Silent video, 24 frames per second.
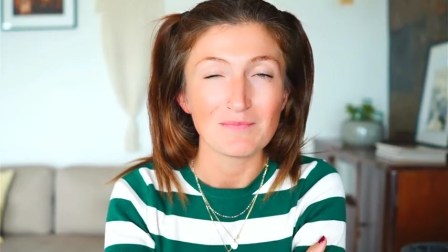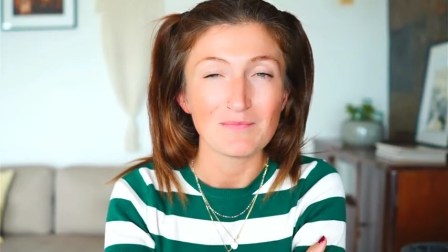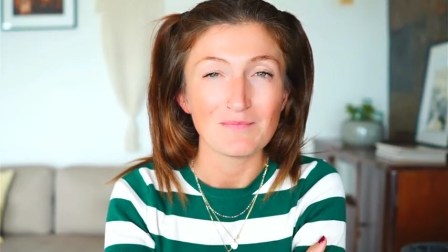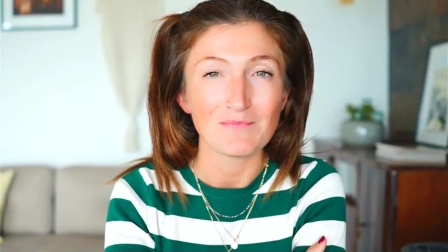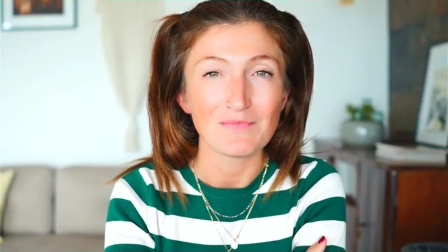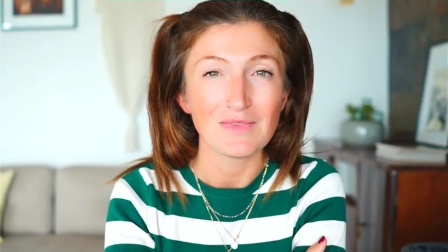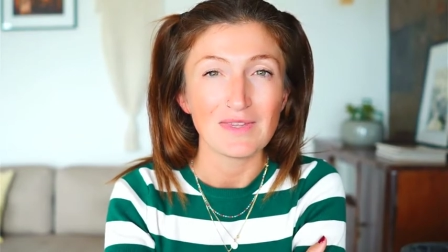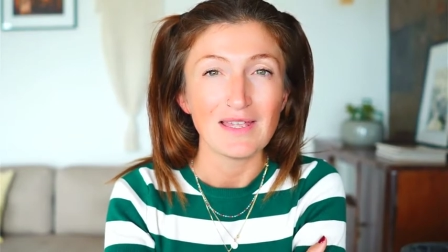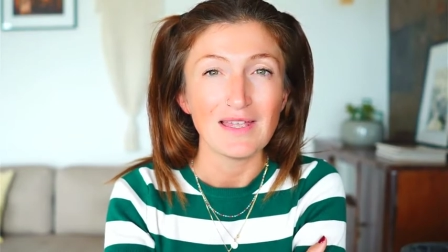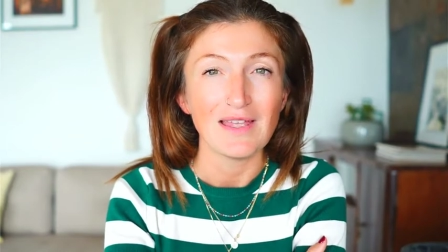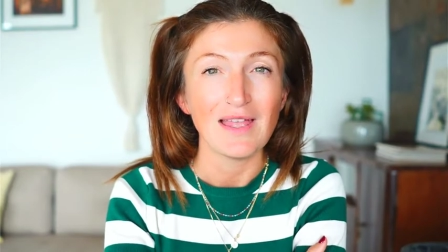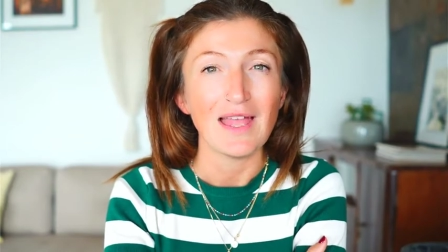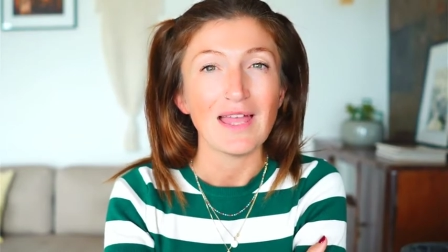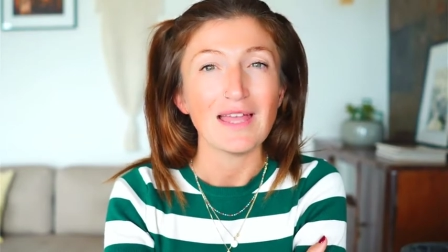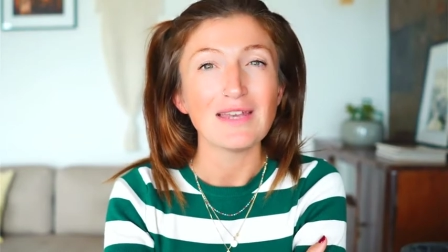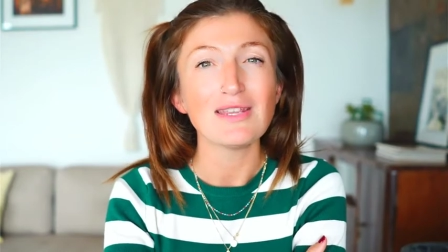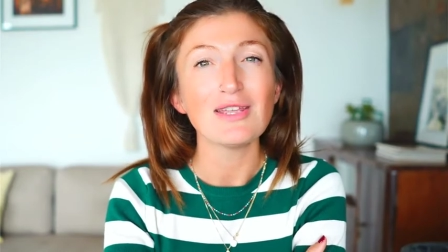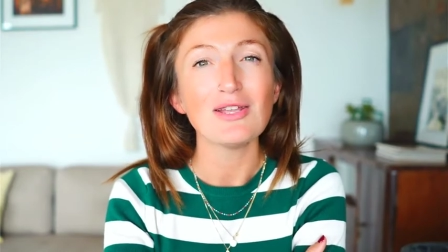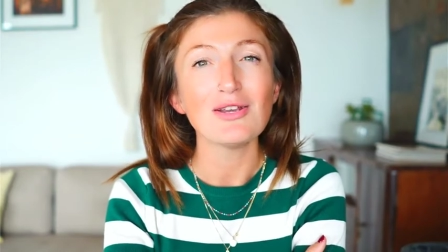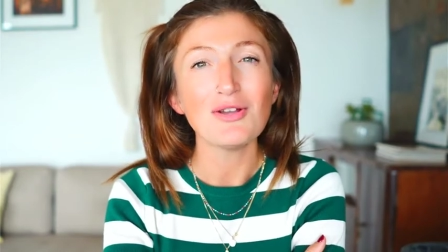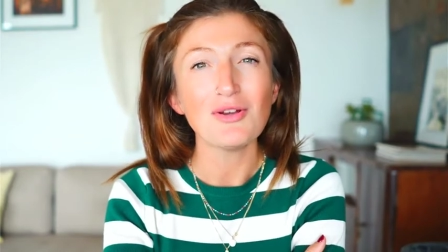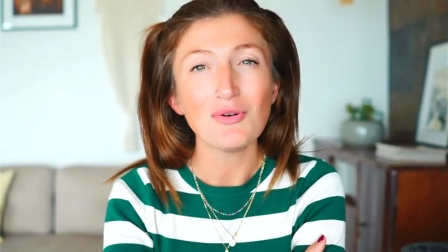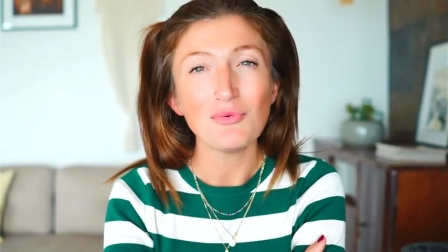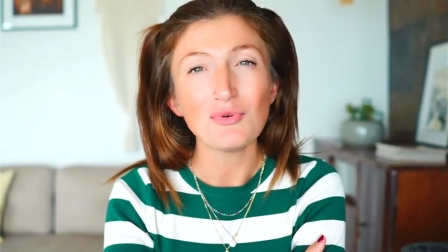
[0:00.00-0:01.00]
And
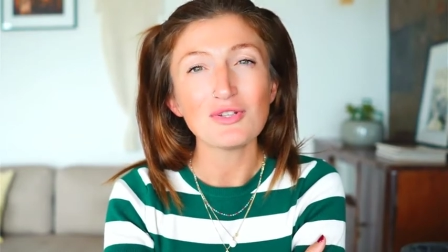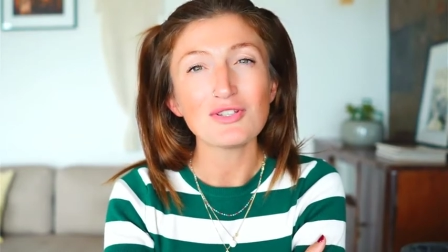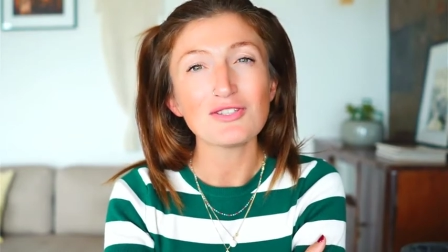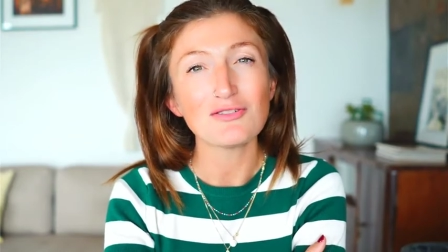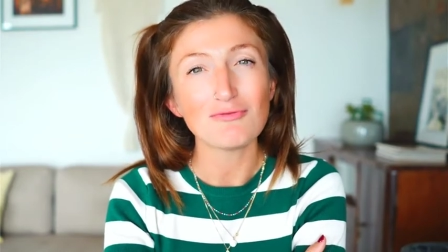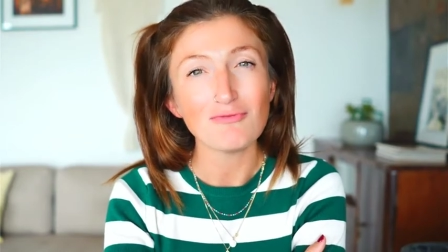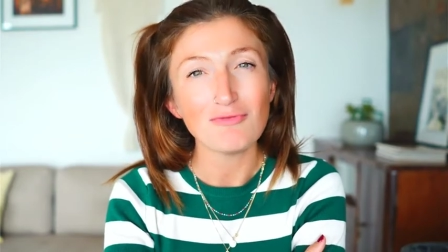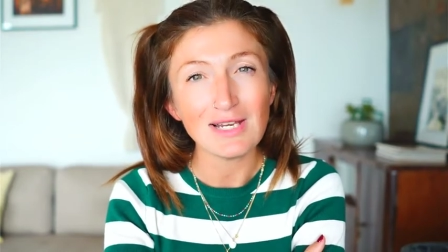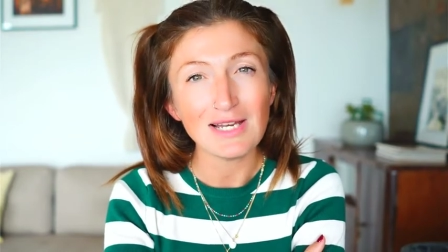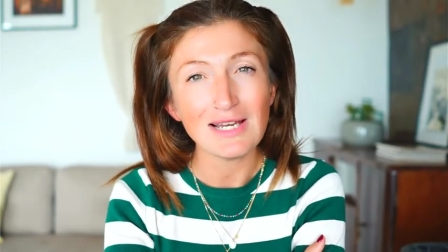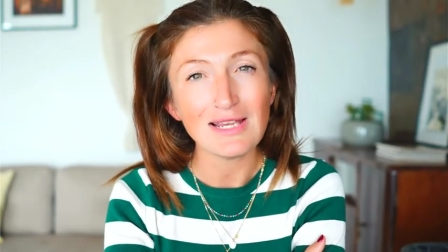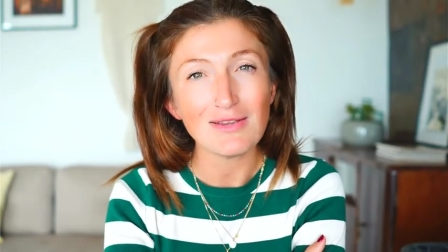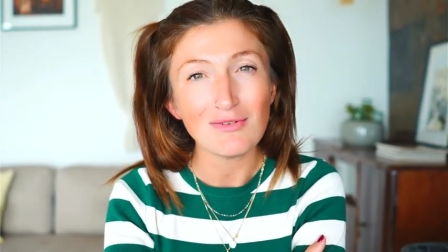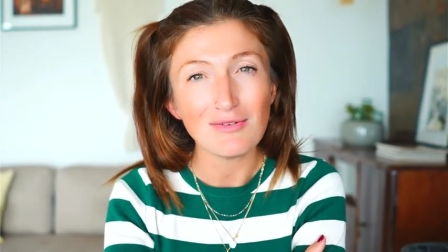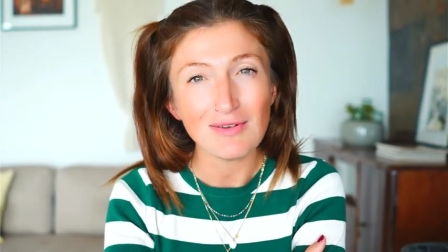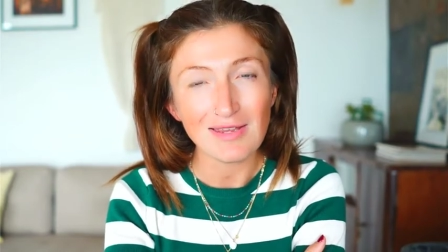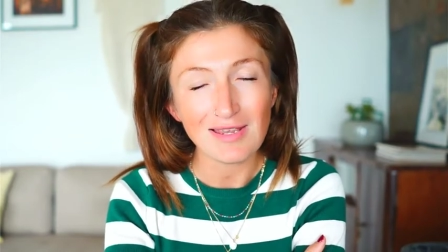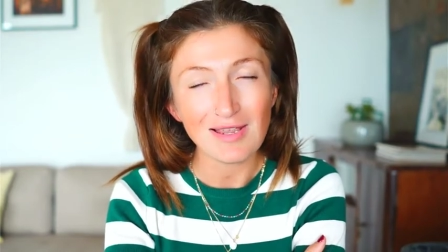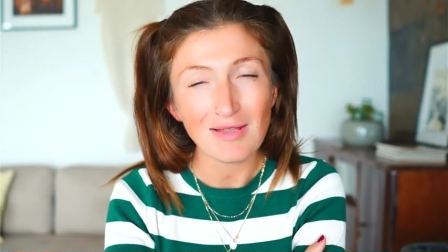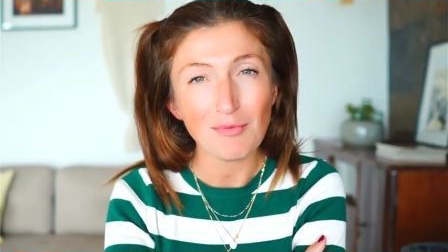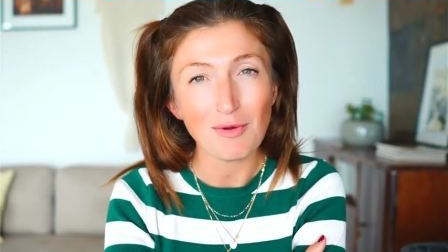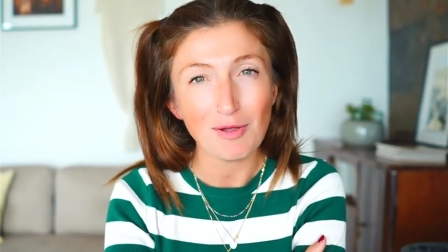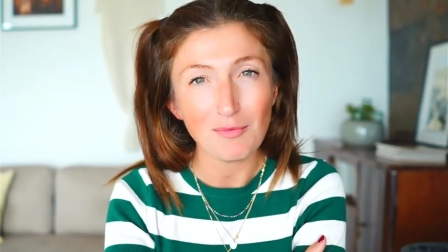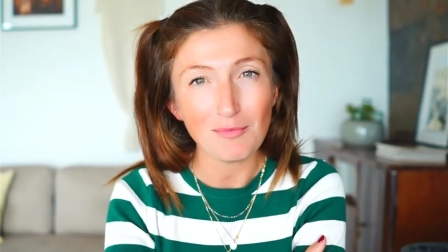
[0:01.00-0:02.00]
you know what's really
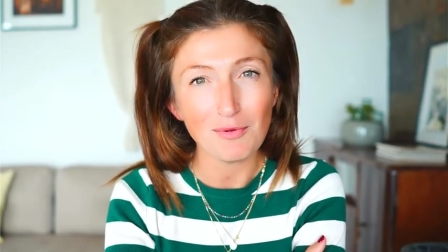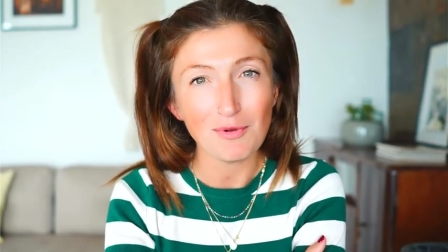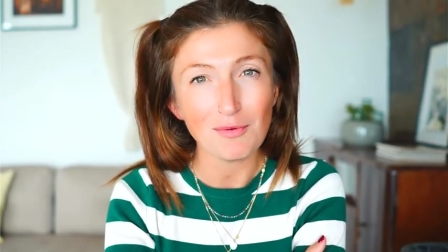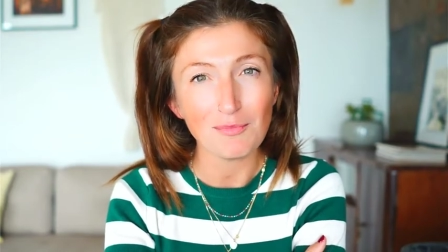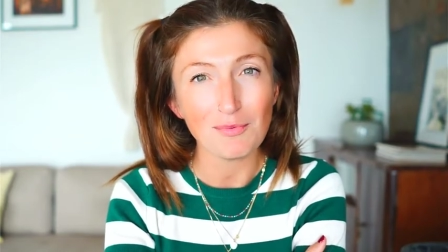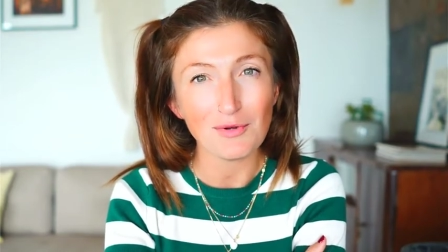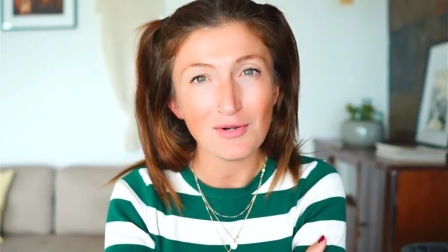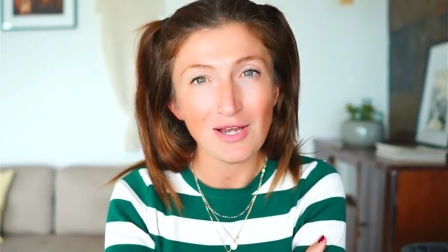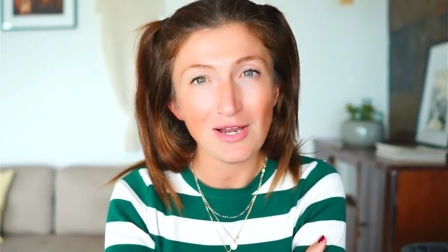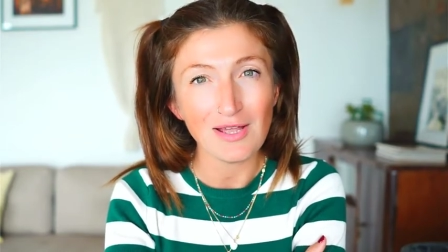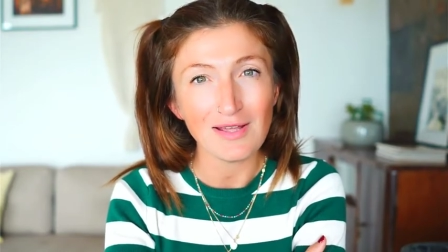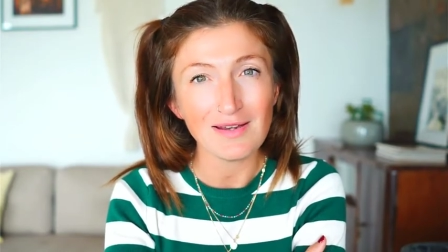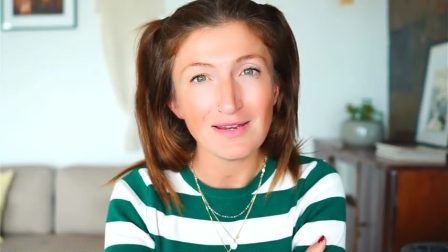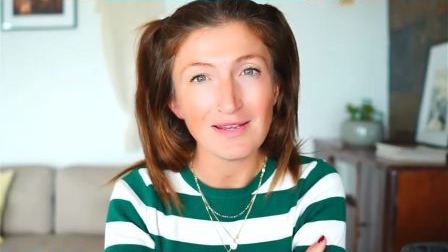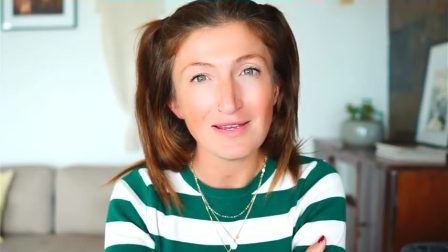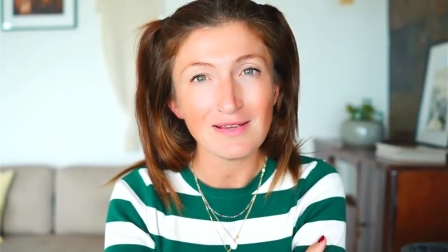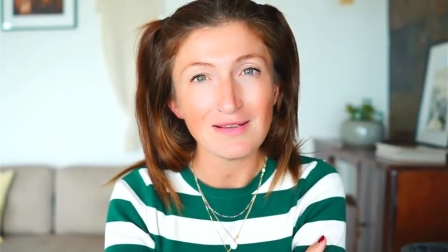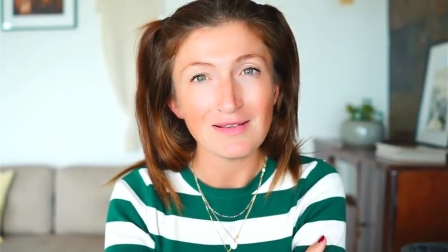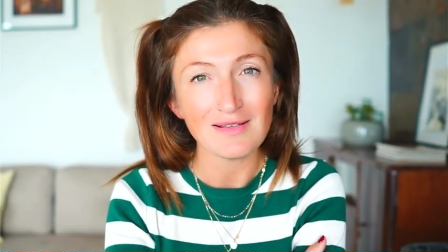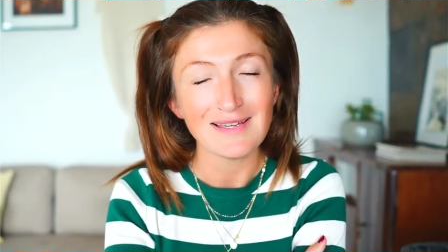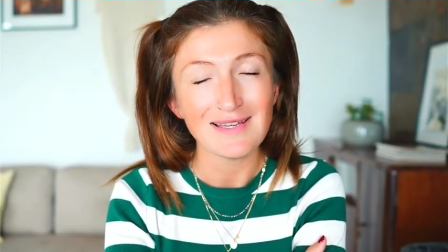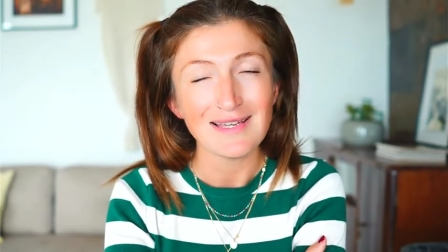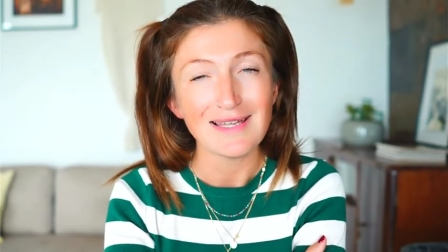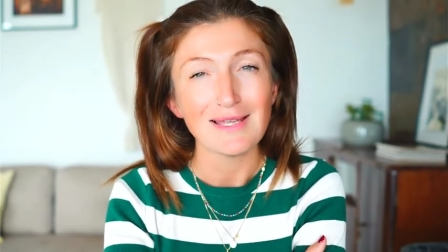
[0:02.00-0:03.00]
unique about Bookboon
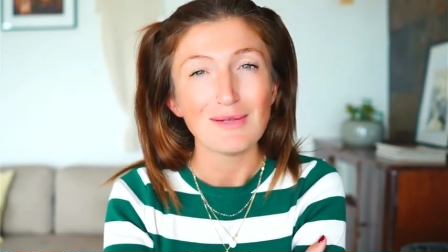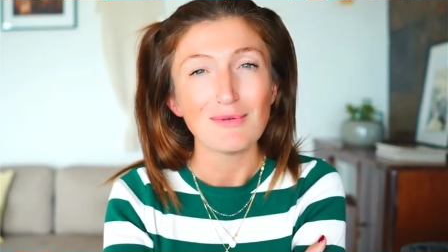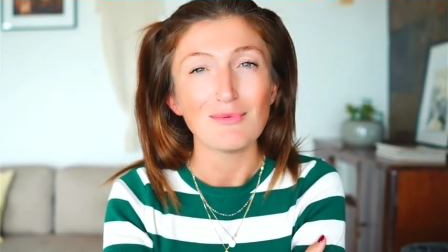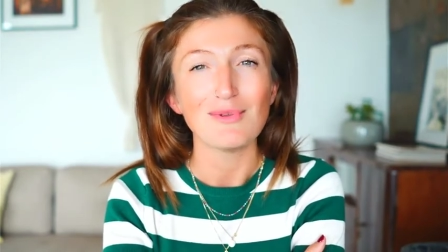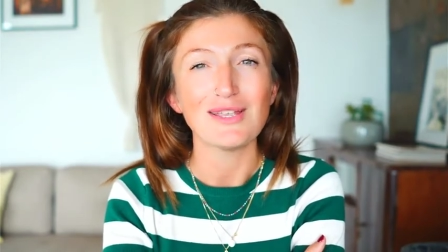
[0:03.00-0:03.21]
Learning?